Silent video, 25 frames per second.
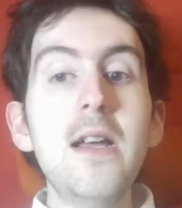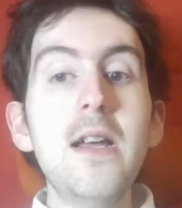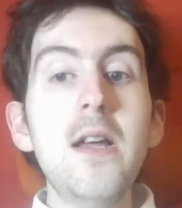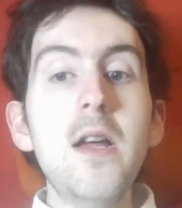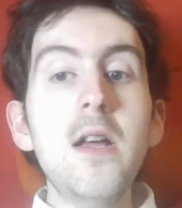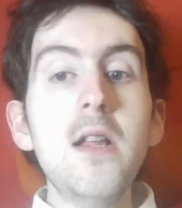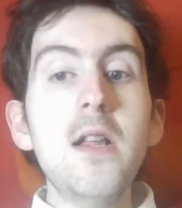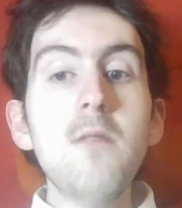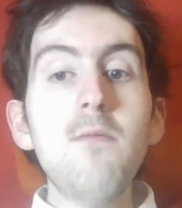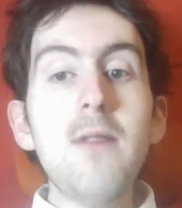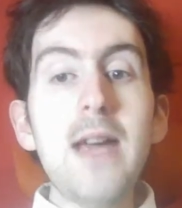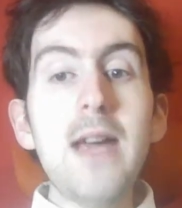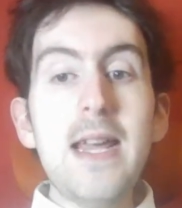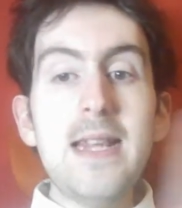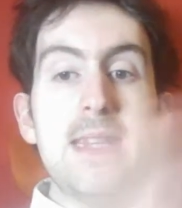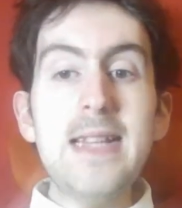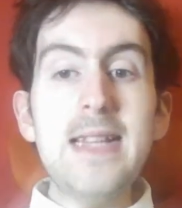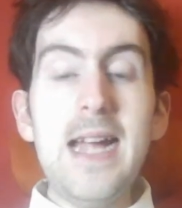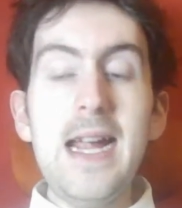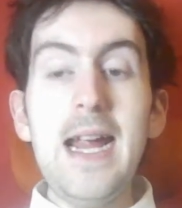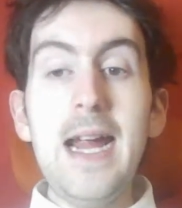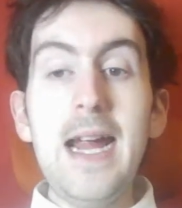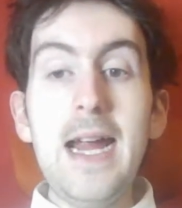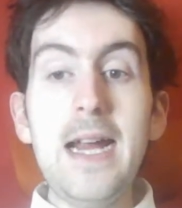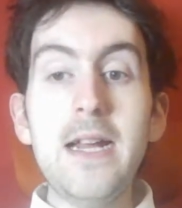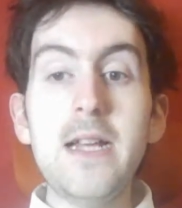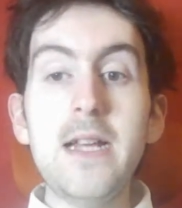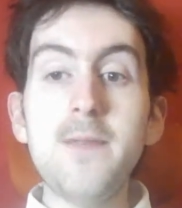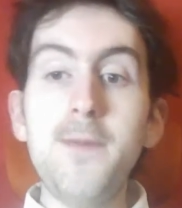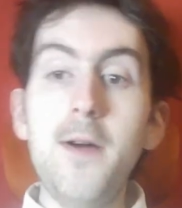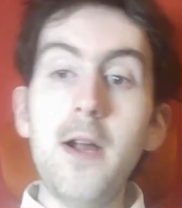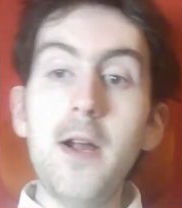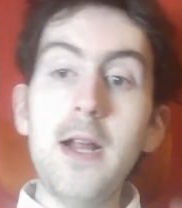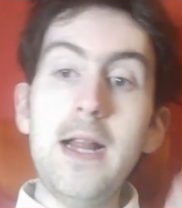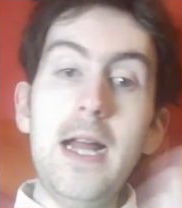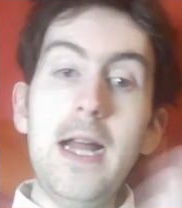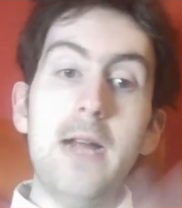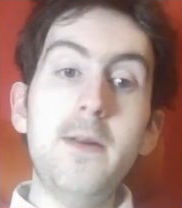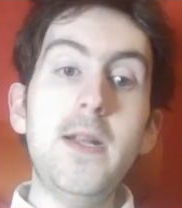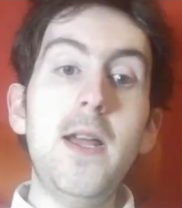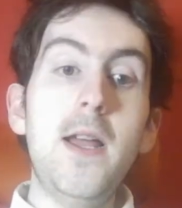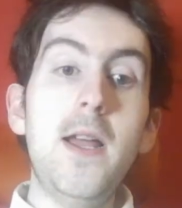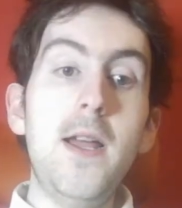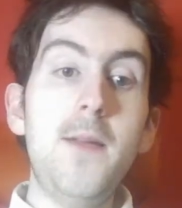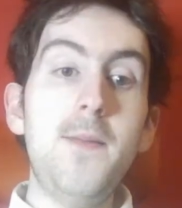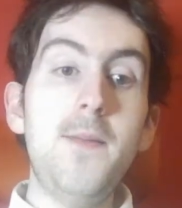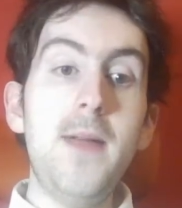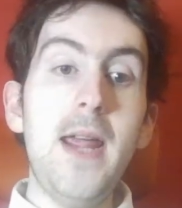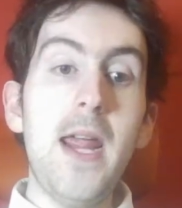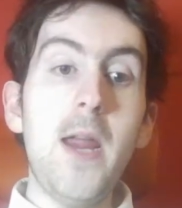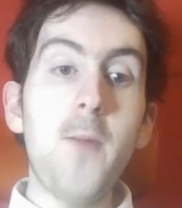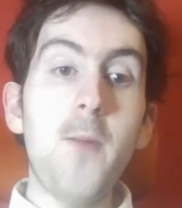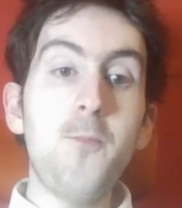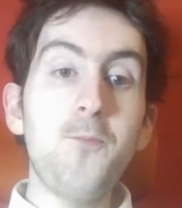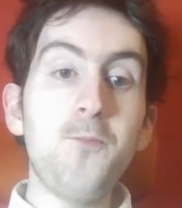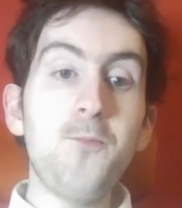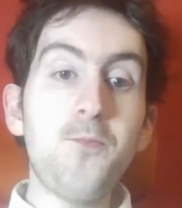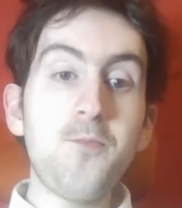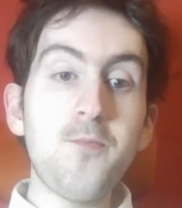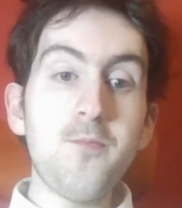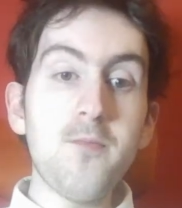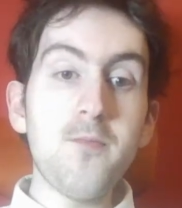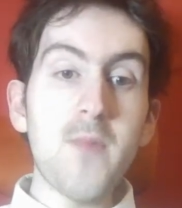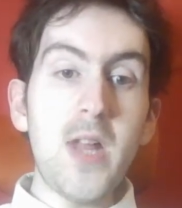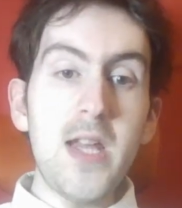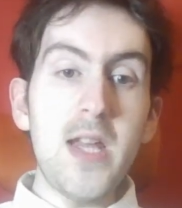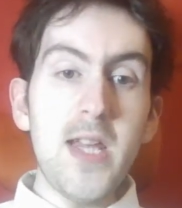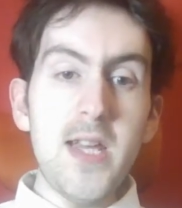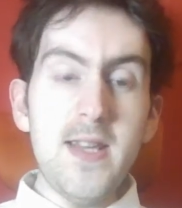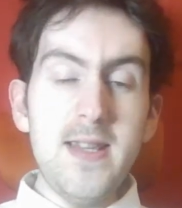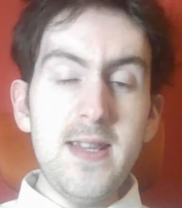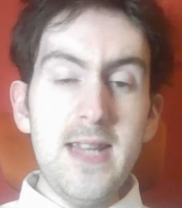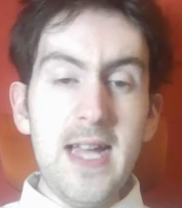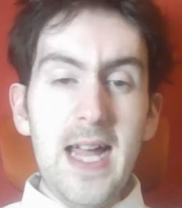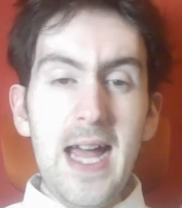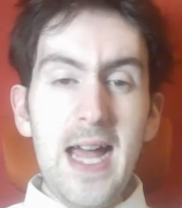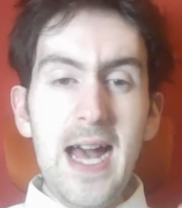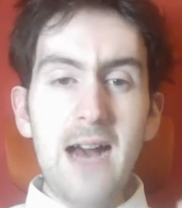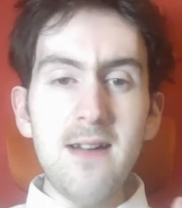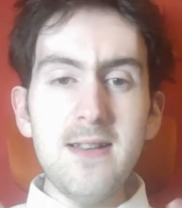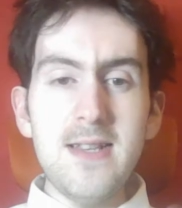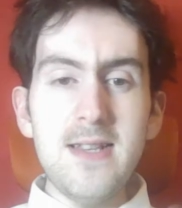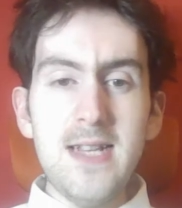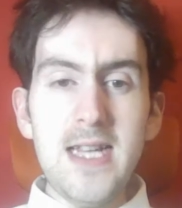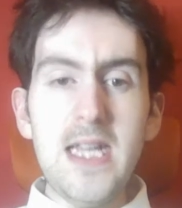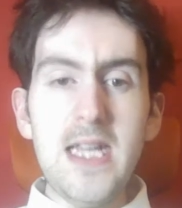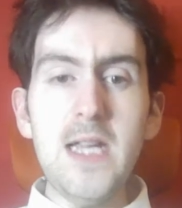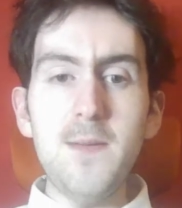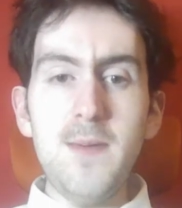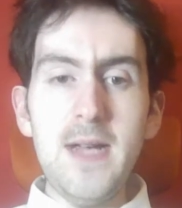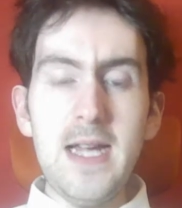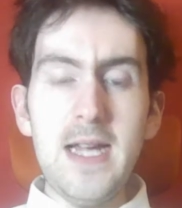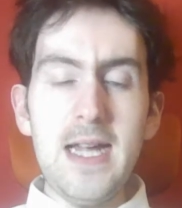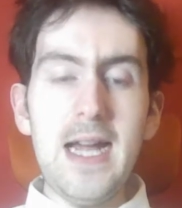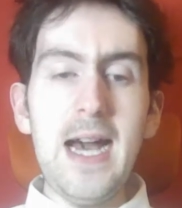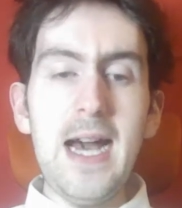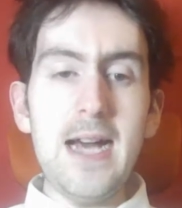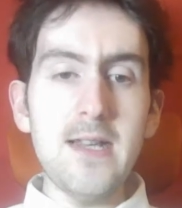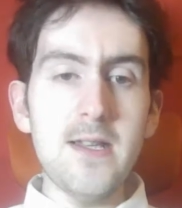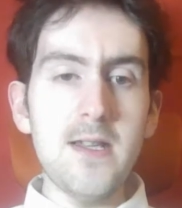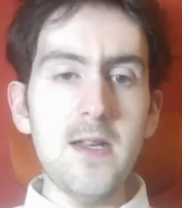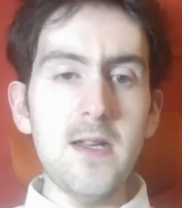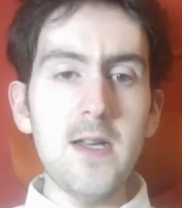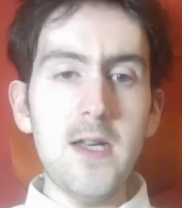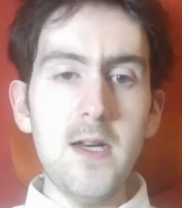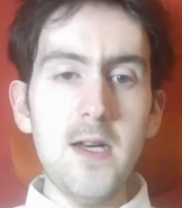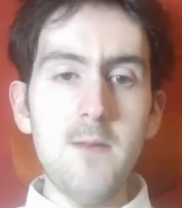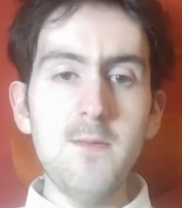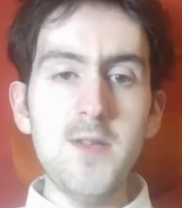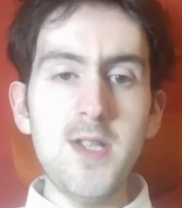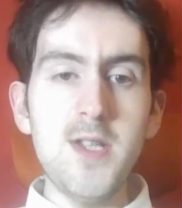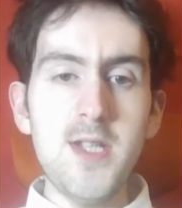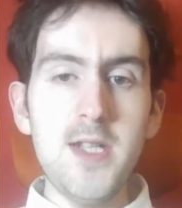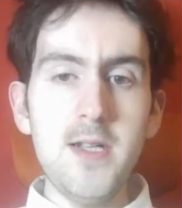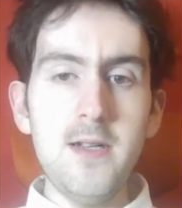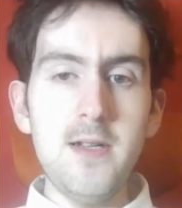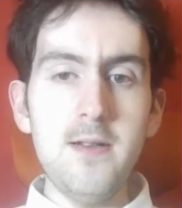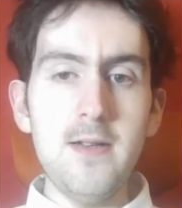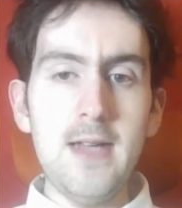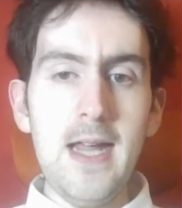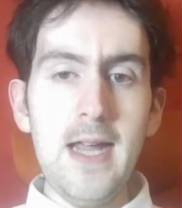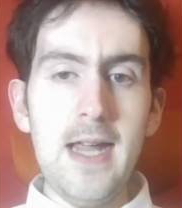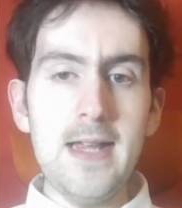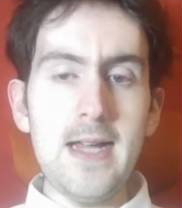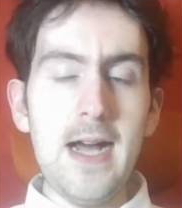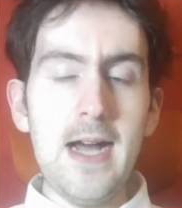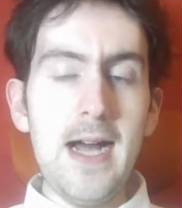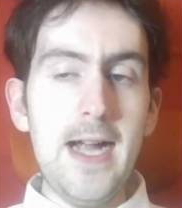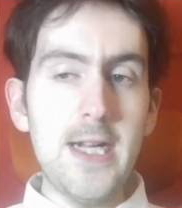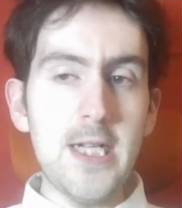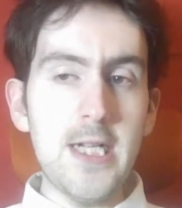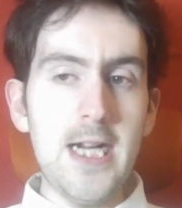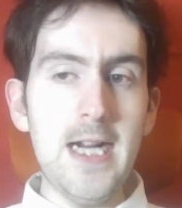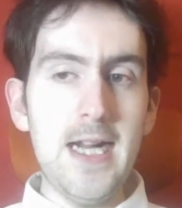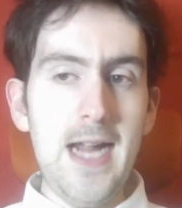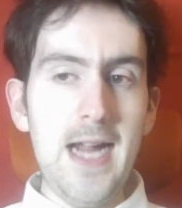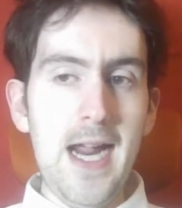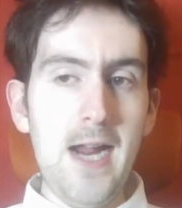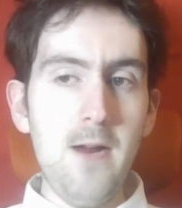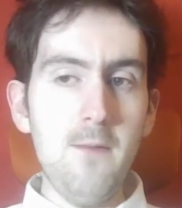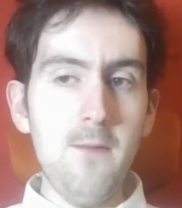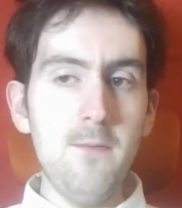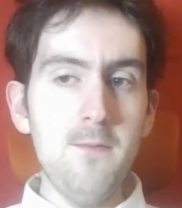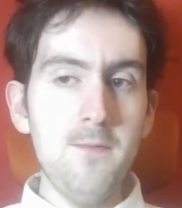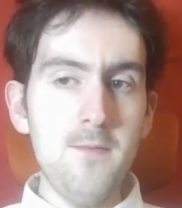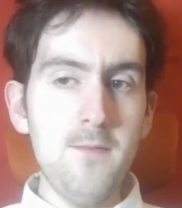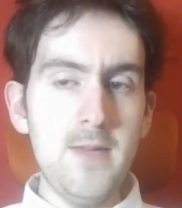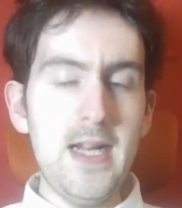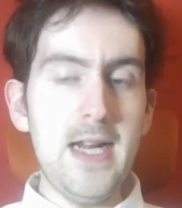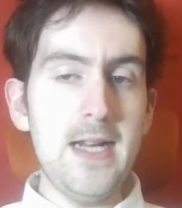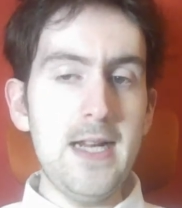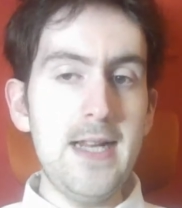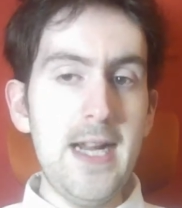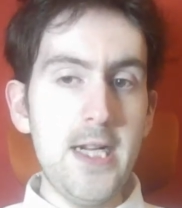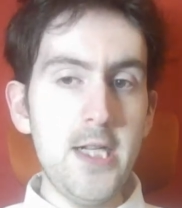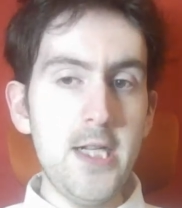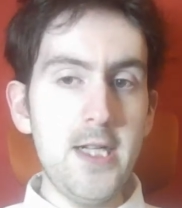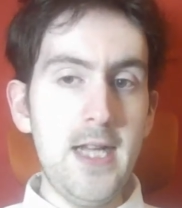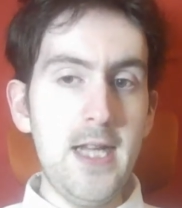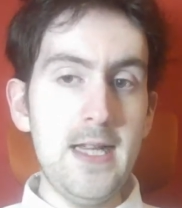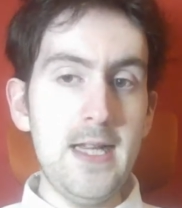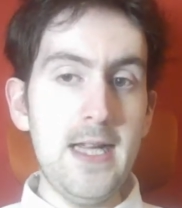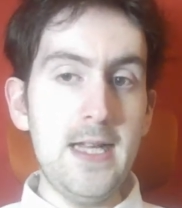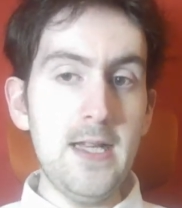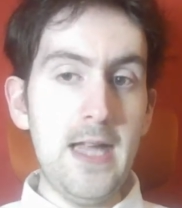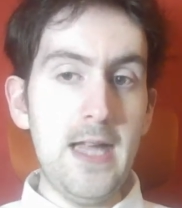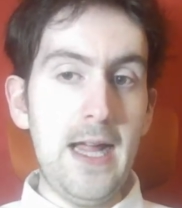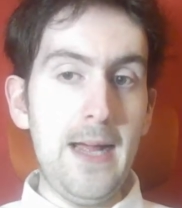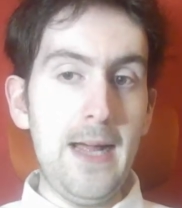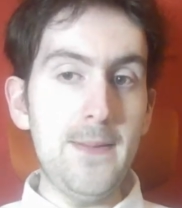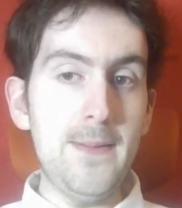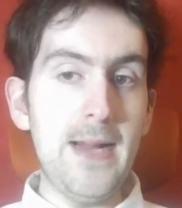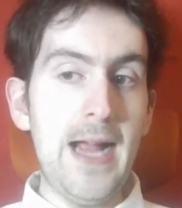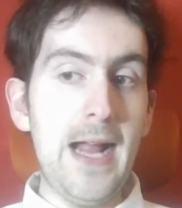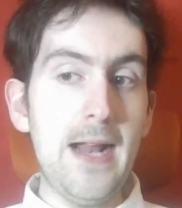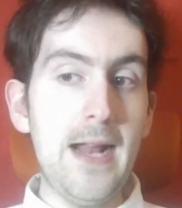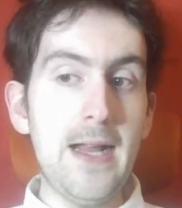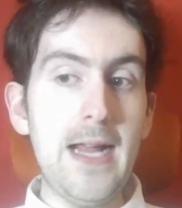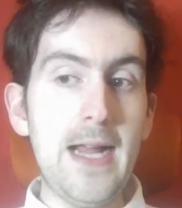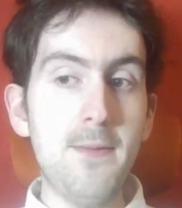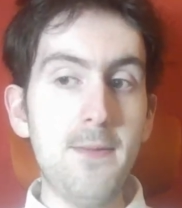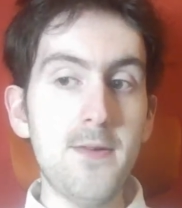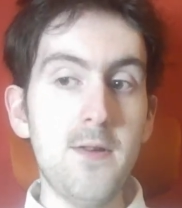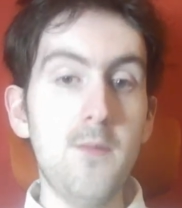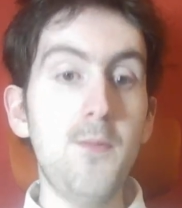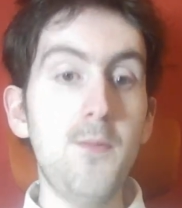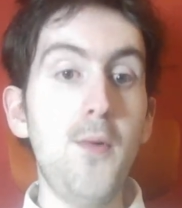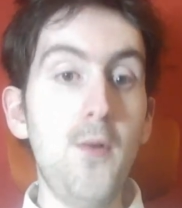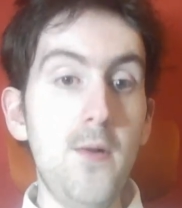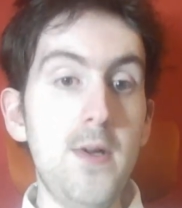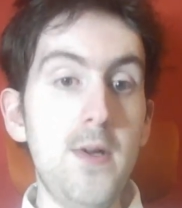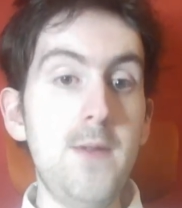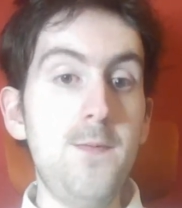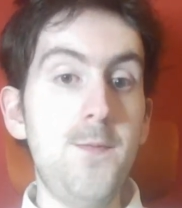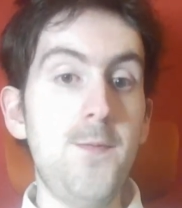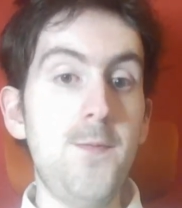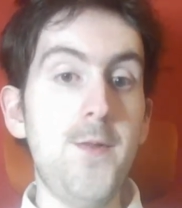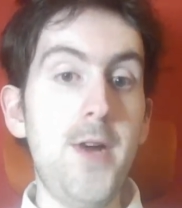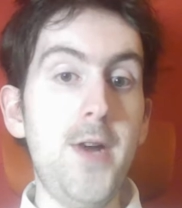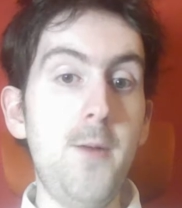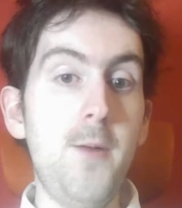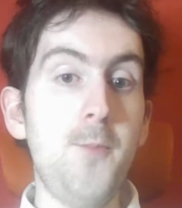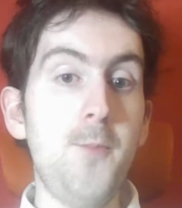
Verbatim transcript: what he's saying, his body language open. You see how deep he has succumbed to his hijacking, the conditioning that the capital put him through.